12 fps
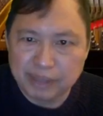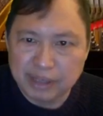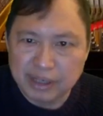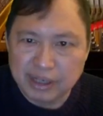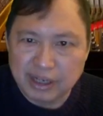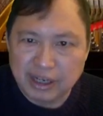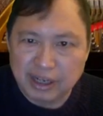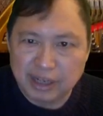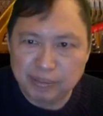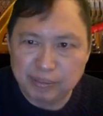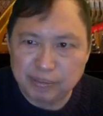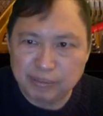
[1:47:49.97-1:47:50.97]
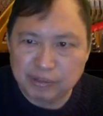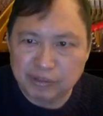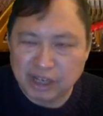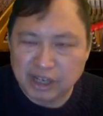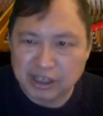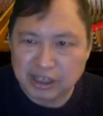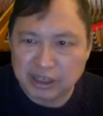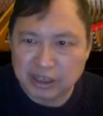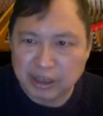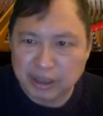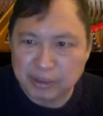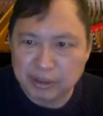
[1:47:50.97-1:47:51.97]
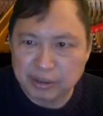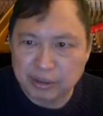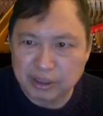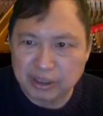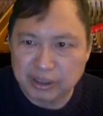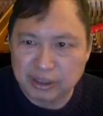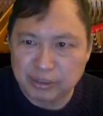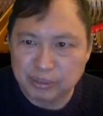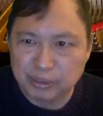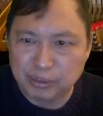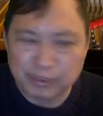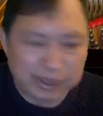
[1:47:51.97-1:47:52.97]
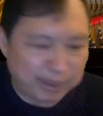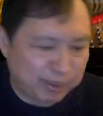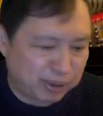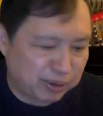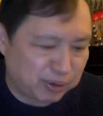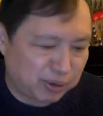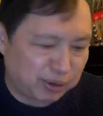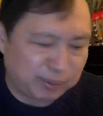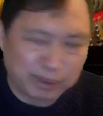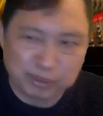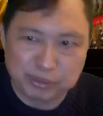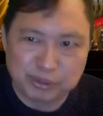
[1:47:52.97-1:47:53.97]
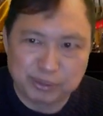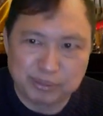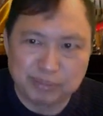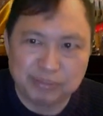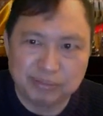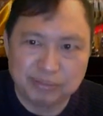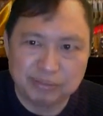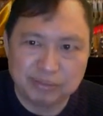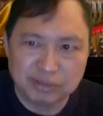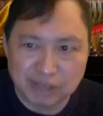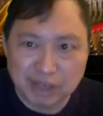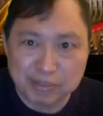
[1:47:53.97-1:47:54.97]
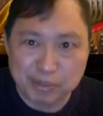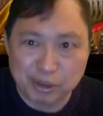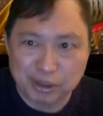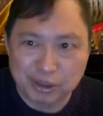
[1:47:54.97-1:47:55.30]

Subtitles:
I'm Zuck. I'm going to create a new room, and I'm going to call my room Zuck Book.